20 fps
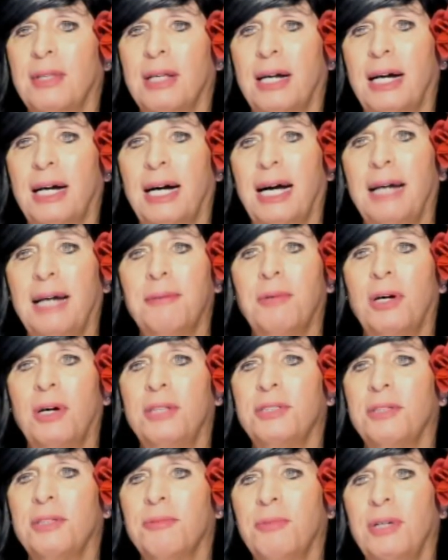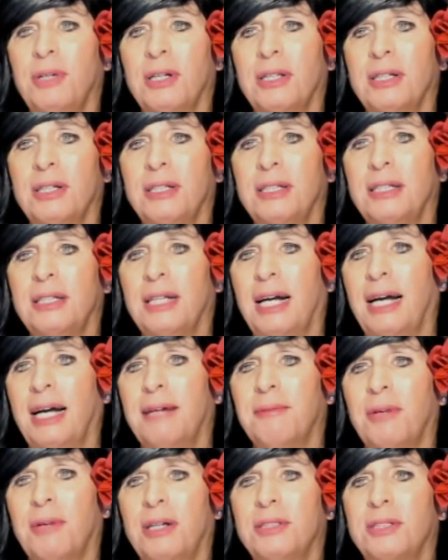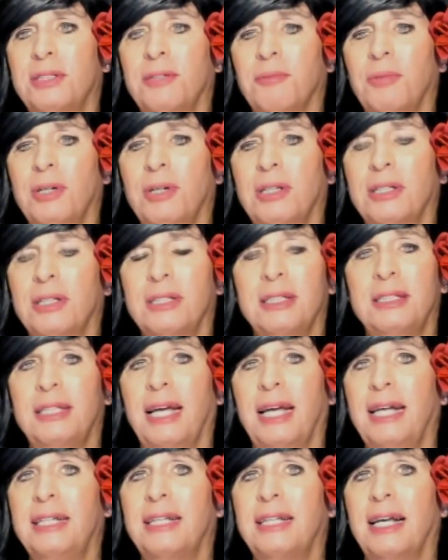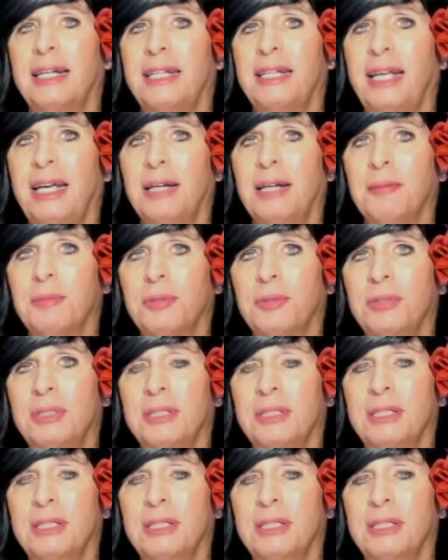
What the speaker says: I wasn't willing to take that gamble.